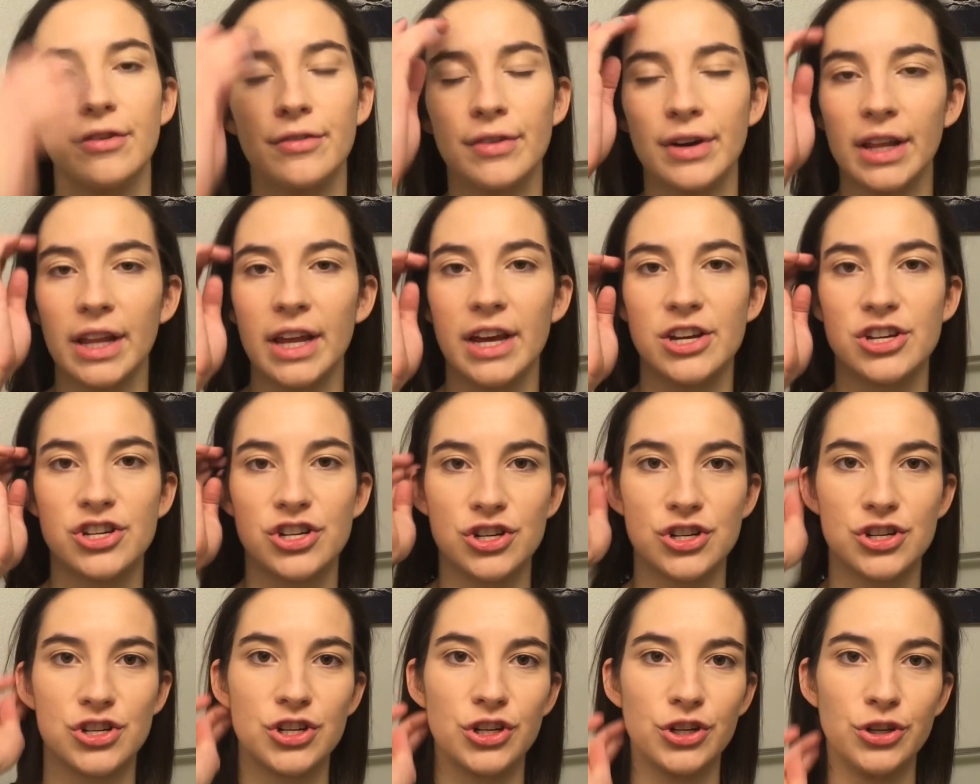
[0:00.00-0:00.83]
in
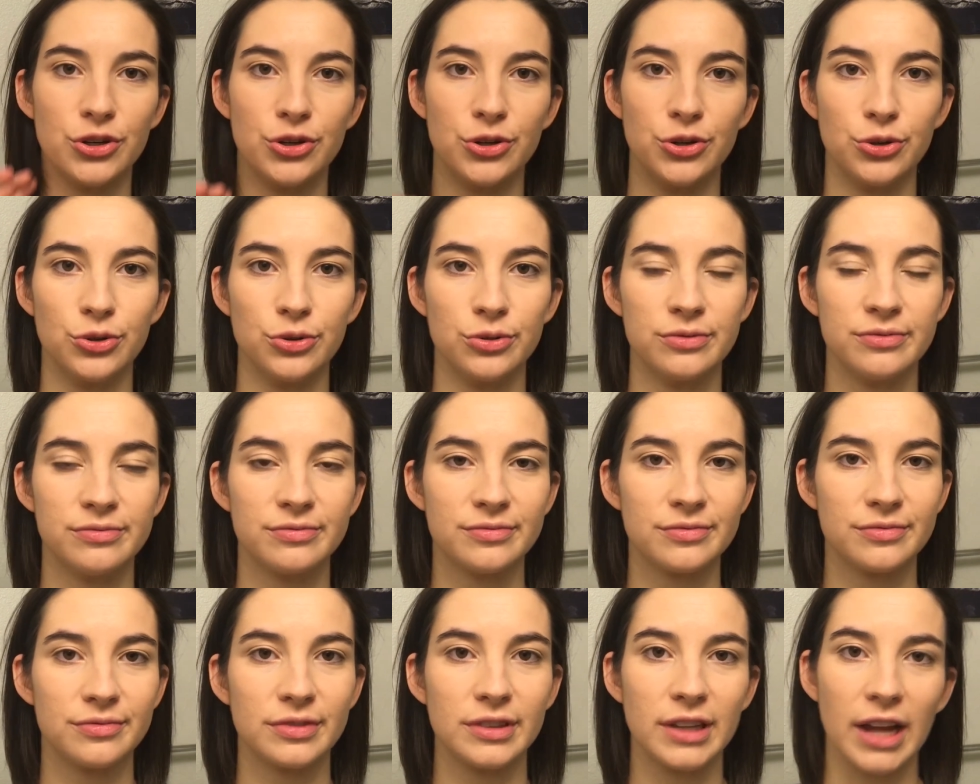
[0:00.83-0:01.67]
relation to
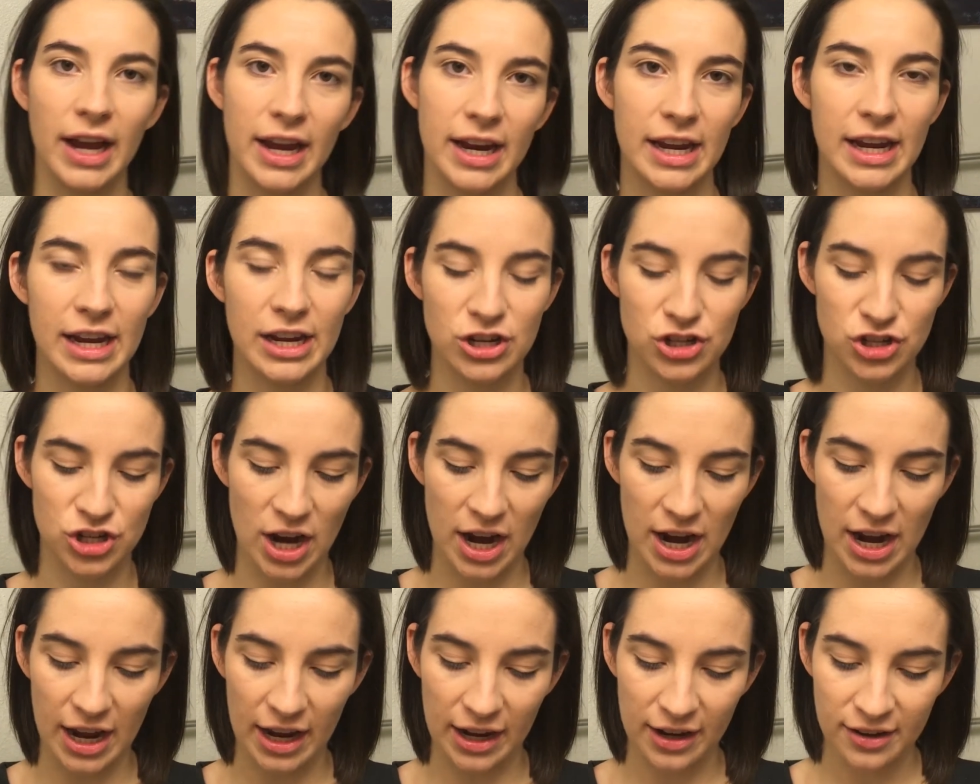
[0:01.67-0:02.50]
lighting and
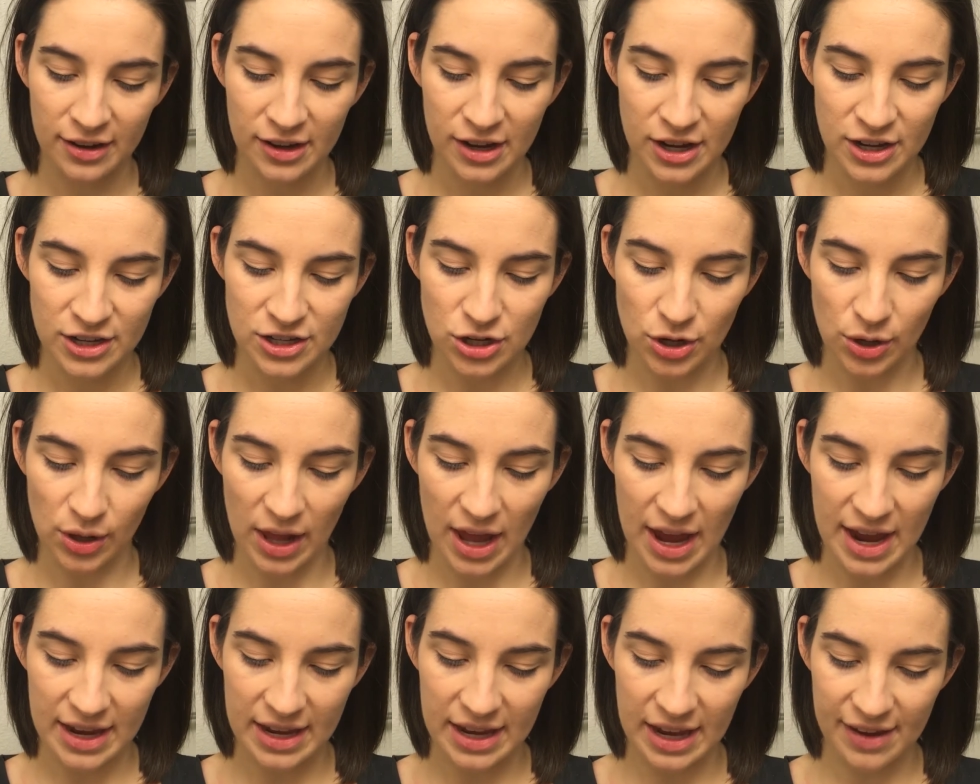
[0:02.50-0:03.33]
shading.
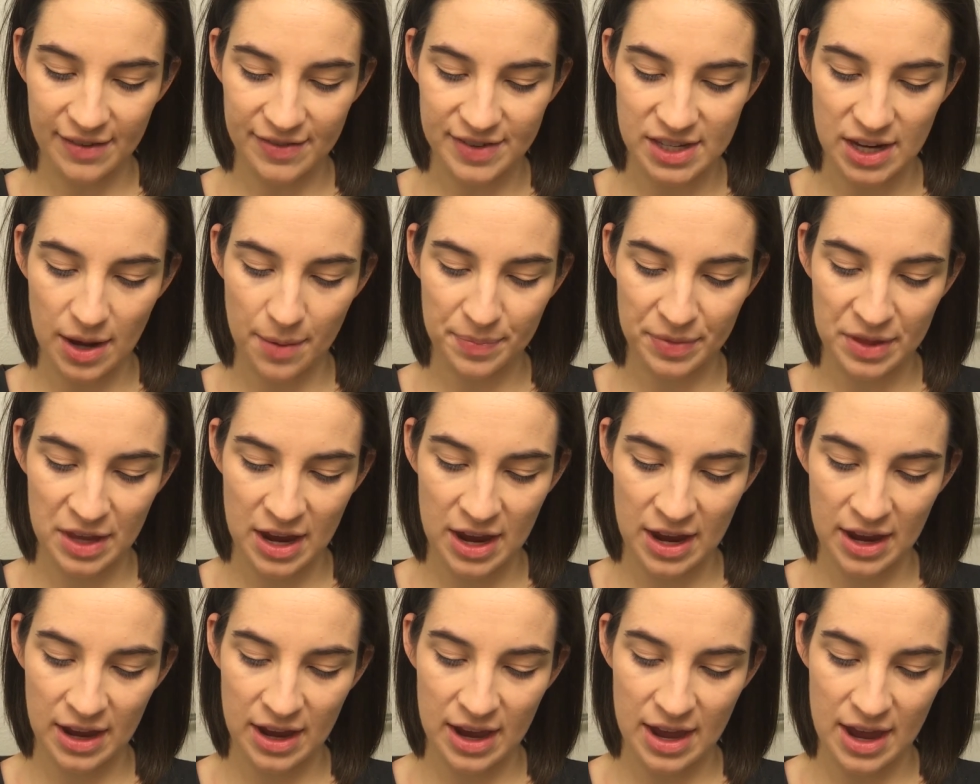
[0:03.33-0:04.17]
So like if
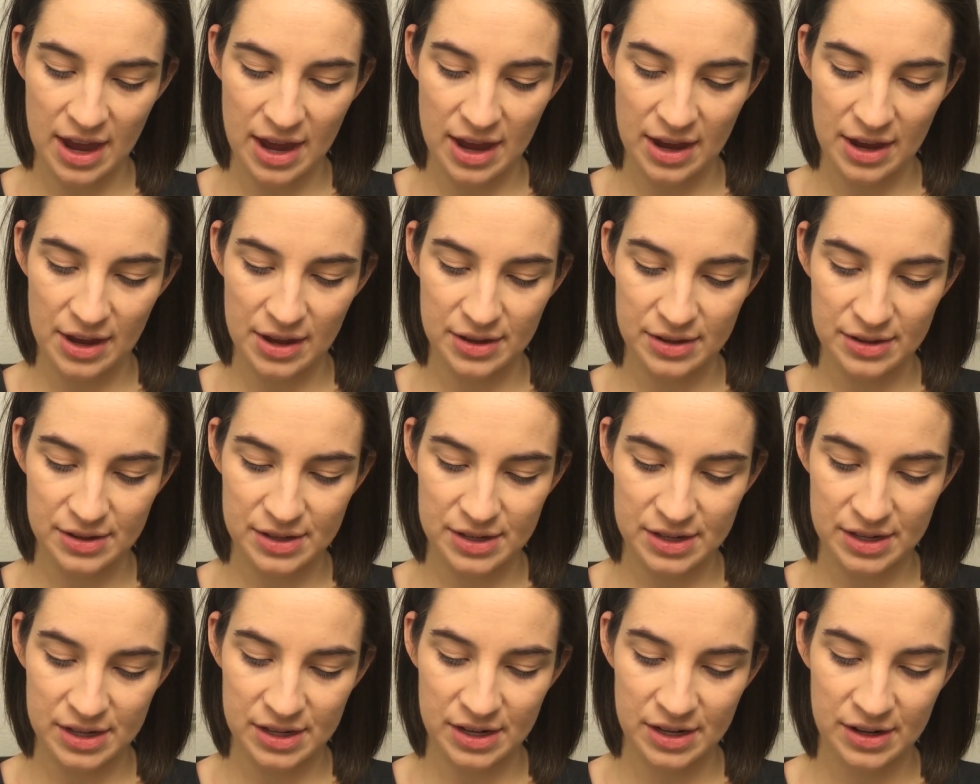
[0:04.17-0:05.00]
something
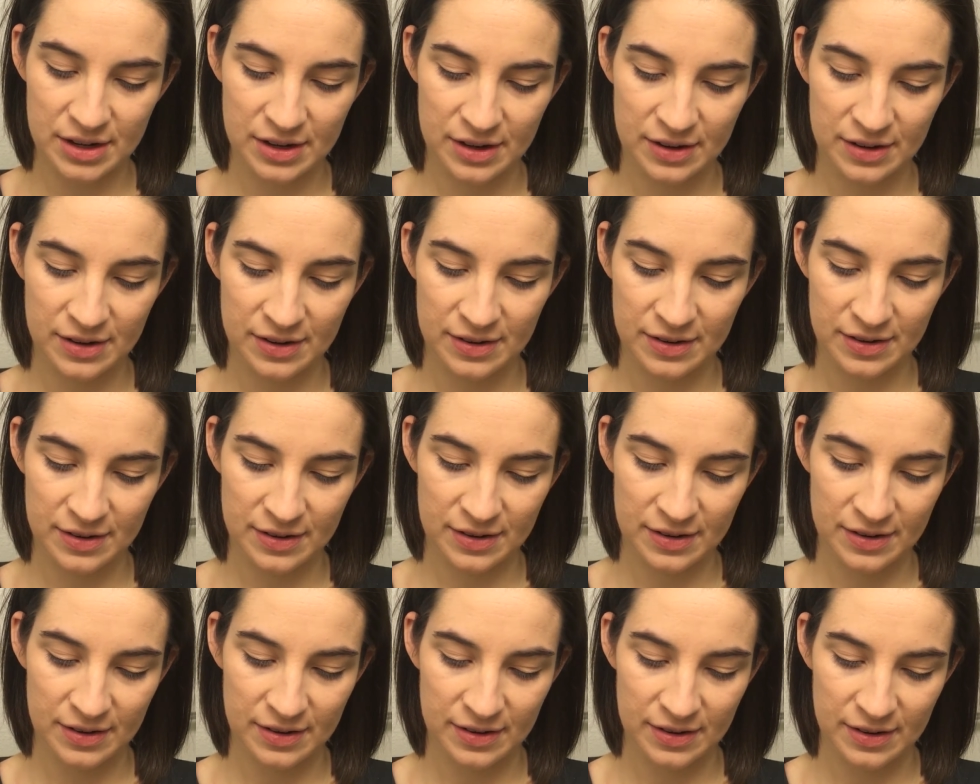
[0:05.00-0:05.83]
is
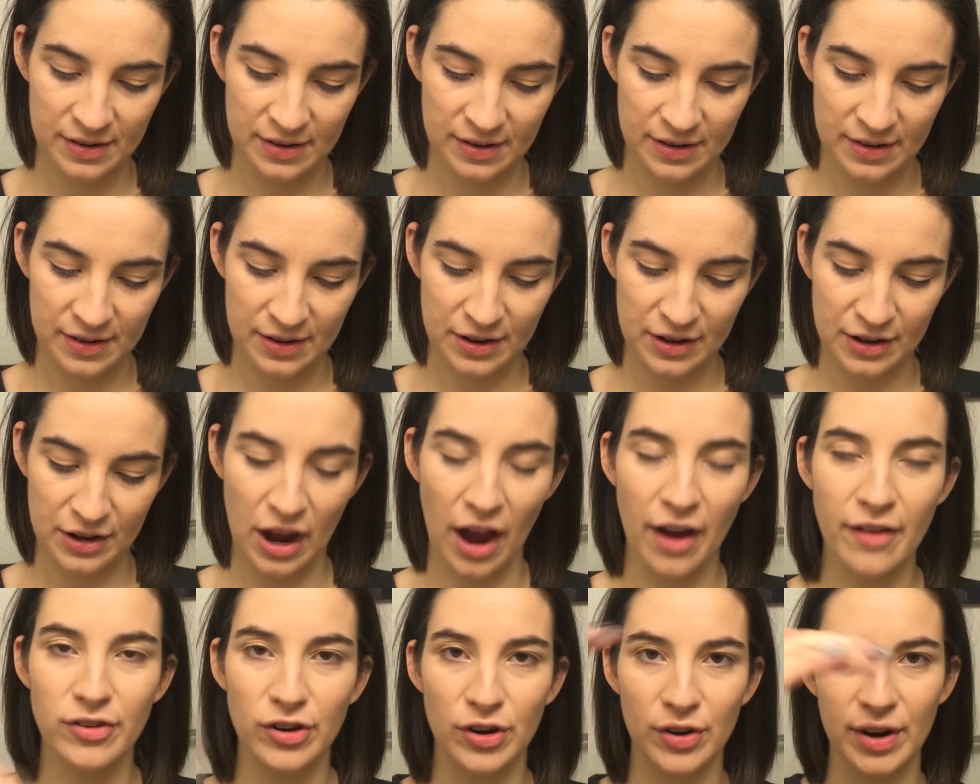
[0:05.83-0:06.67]

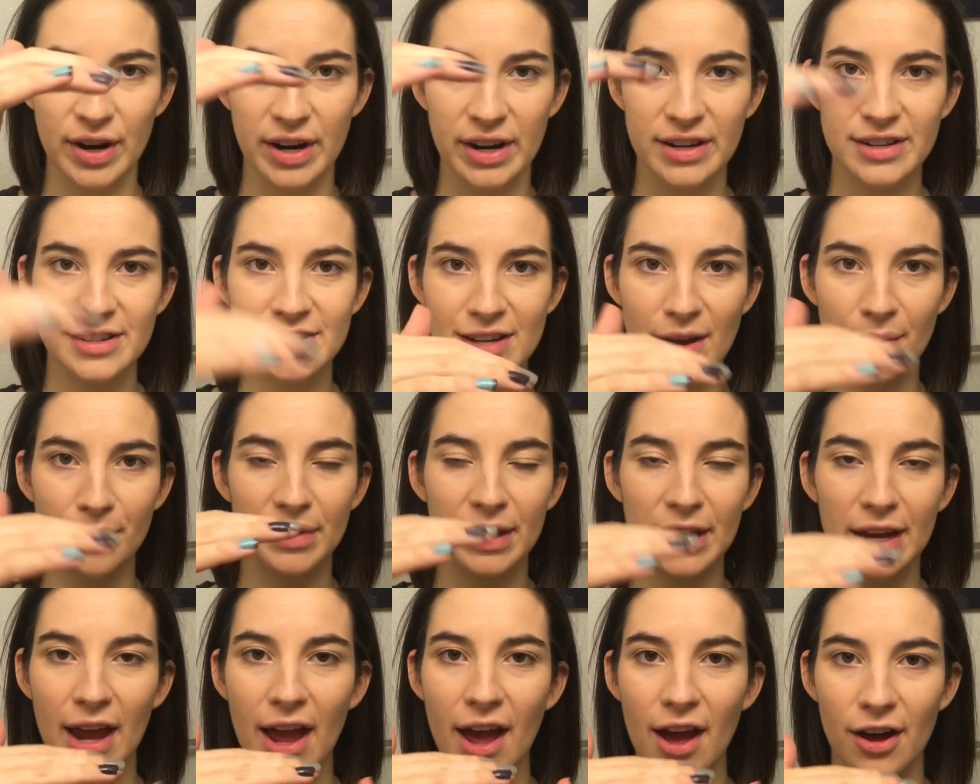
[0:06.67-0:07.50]
covering
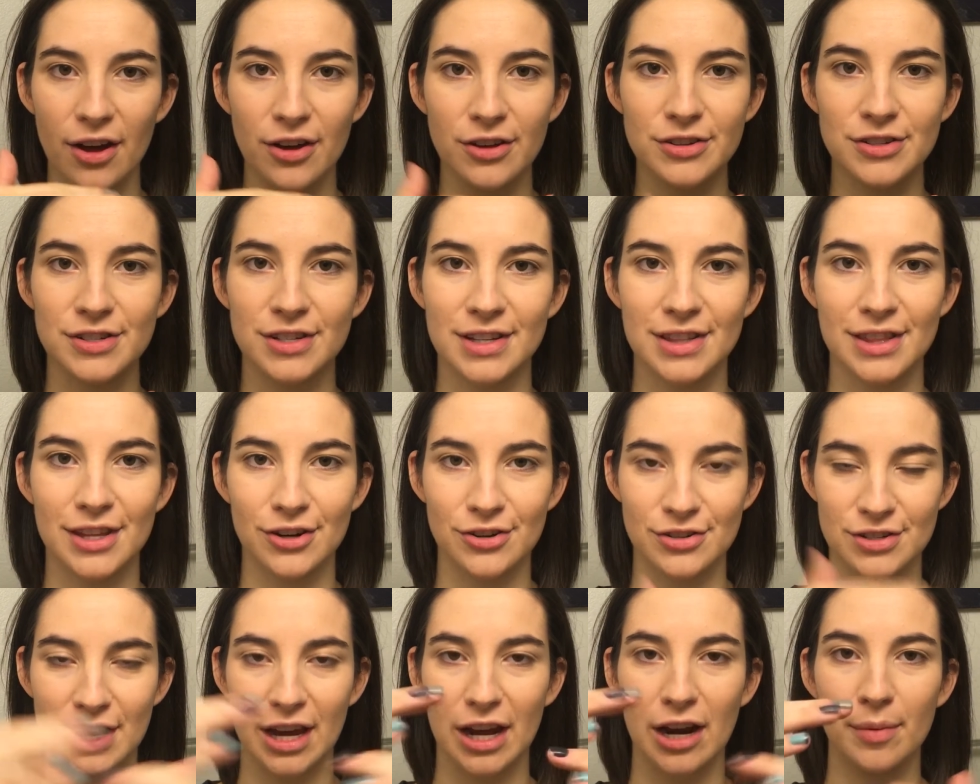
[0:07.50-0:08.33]
something else,
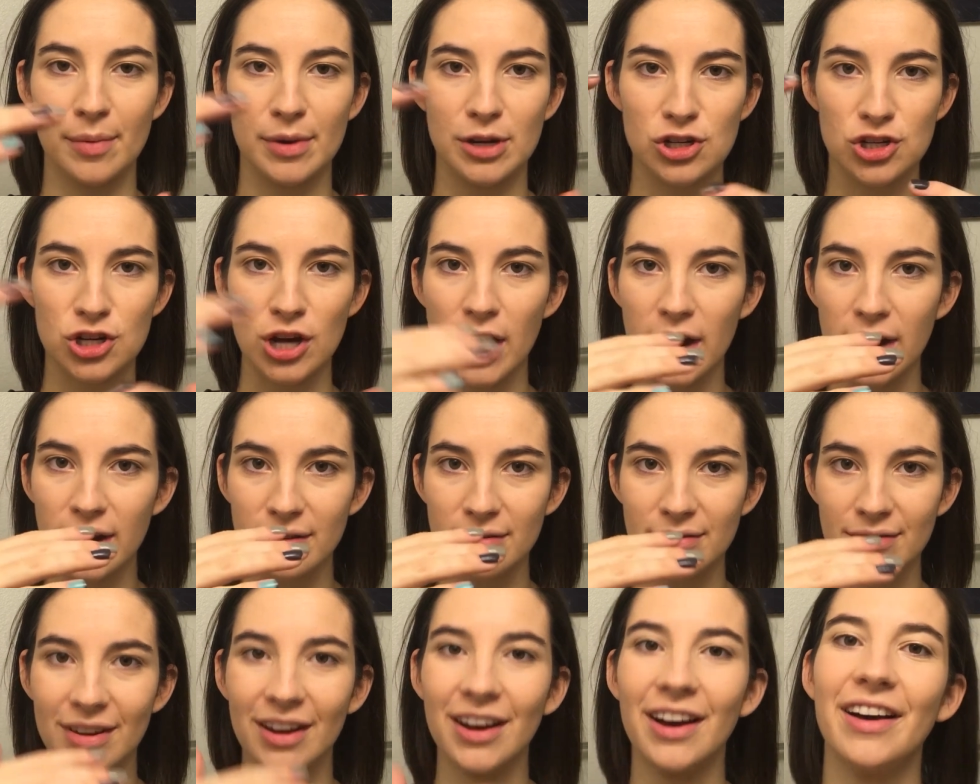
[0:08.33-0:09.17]
there's going to be
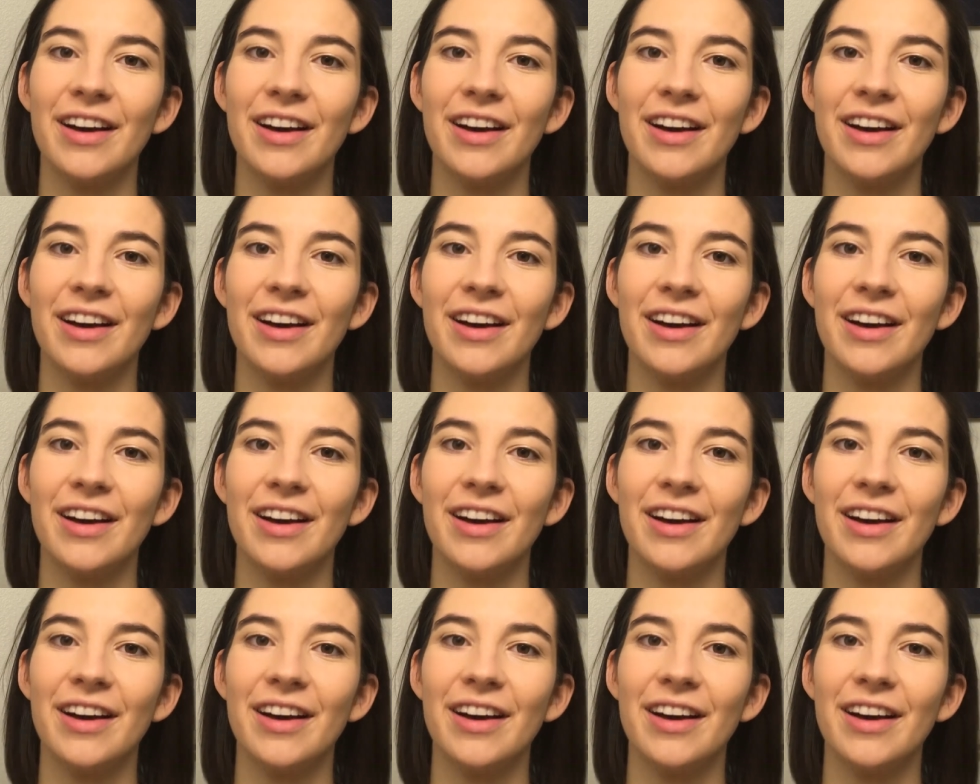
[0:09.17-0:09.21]
shade.